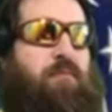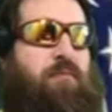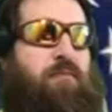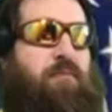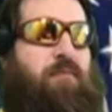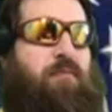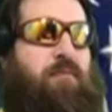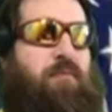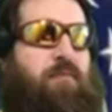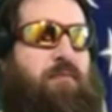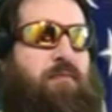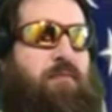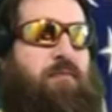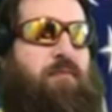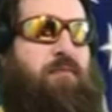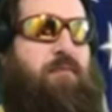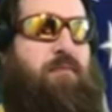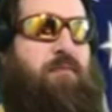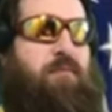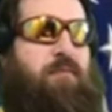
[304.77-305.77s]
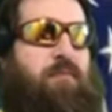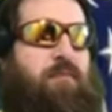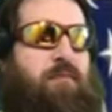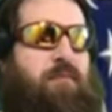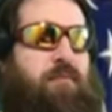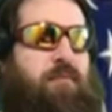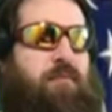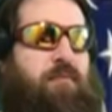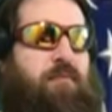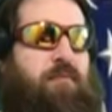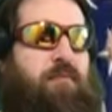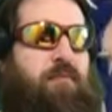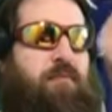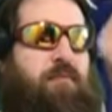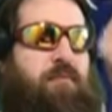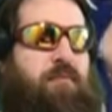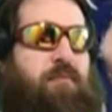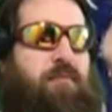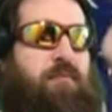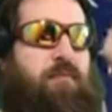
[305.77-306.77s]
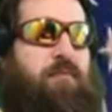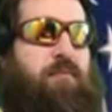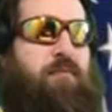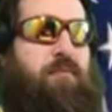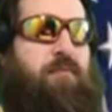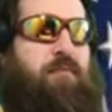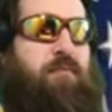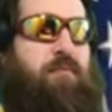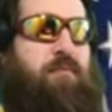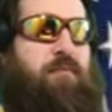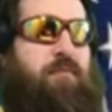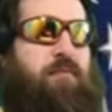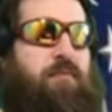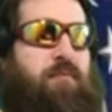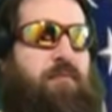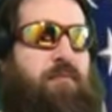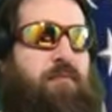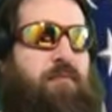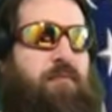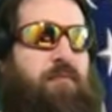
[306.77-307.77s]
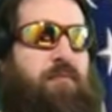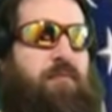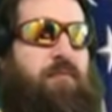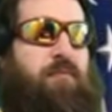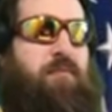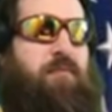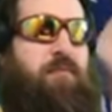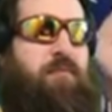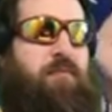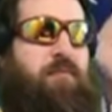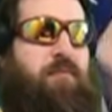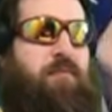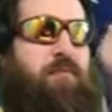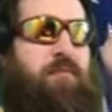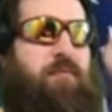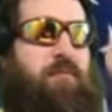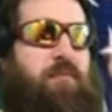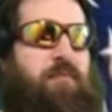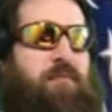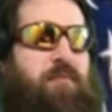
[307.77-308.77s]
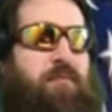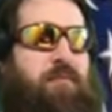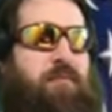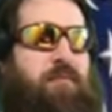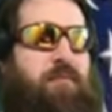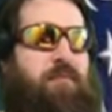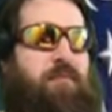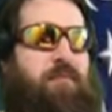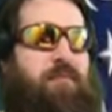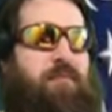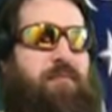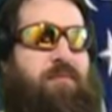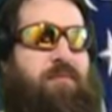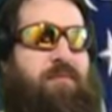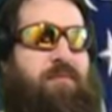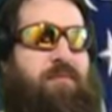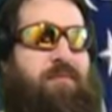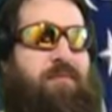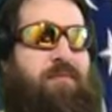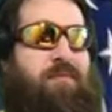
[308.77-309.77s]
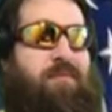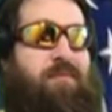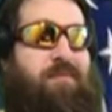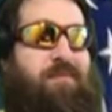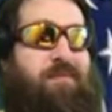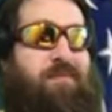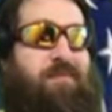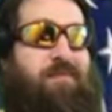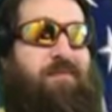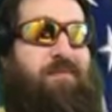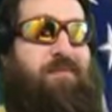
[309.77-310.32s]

(not speaking)